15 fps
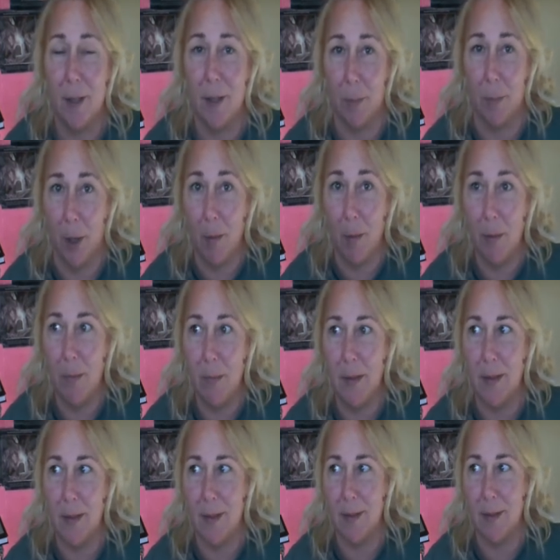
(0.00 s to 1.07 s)
The problem
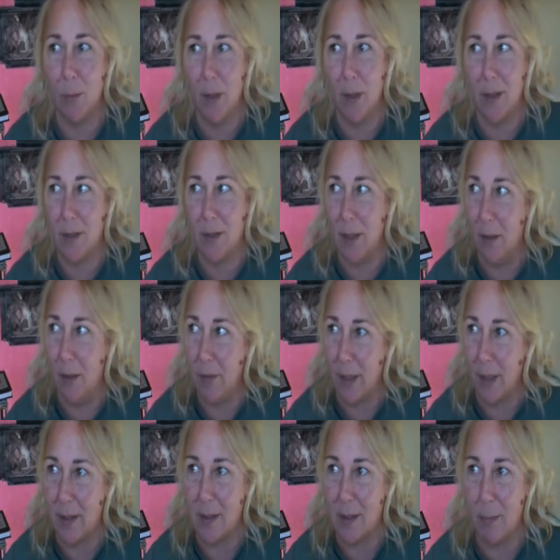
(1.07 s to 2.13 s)
is, is when it's tough
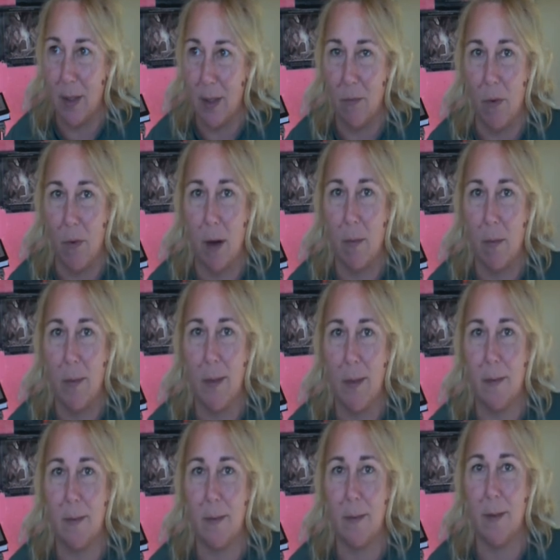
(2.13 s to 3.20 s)
like this, when the environment
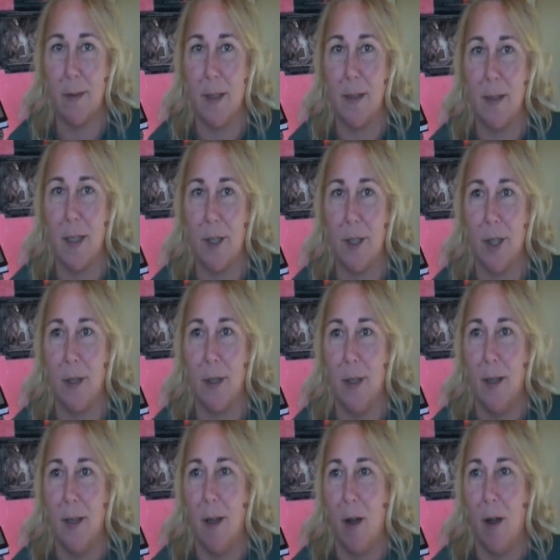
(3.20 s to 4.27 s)
gets at you,
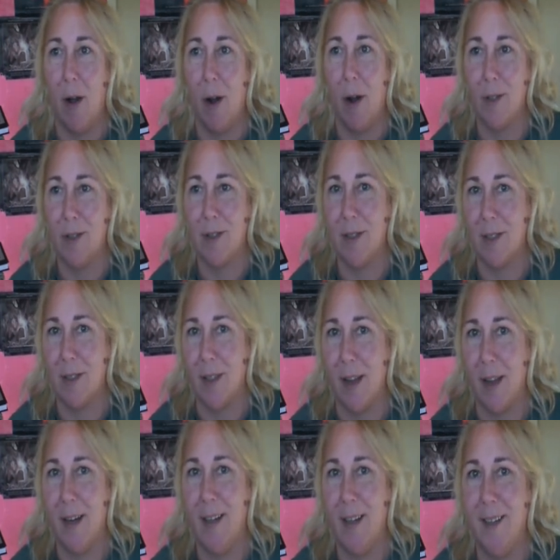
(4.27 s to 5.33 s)
our
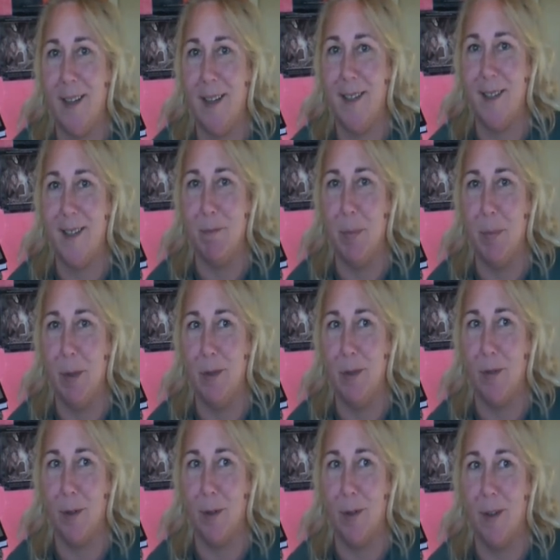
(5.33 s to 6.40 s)
society isn't built
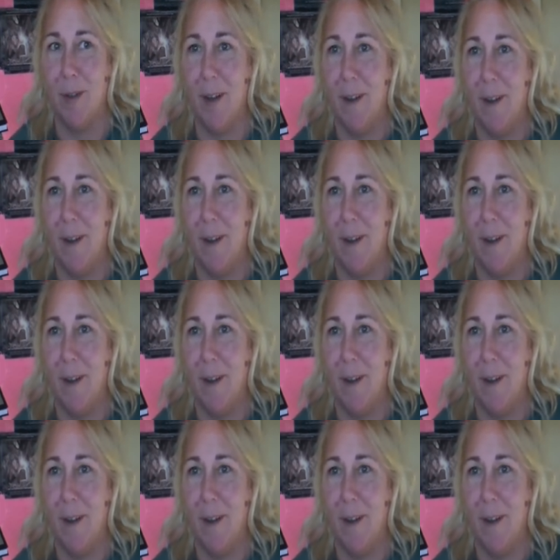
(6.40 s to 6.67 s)
for,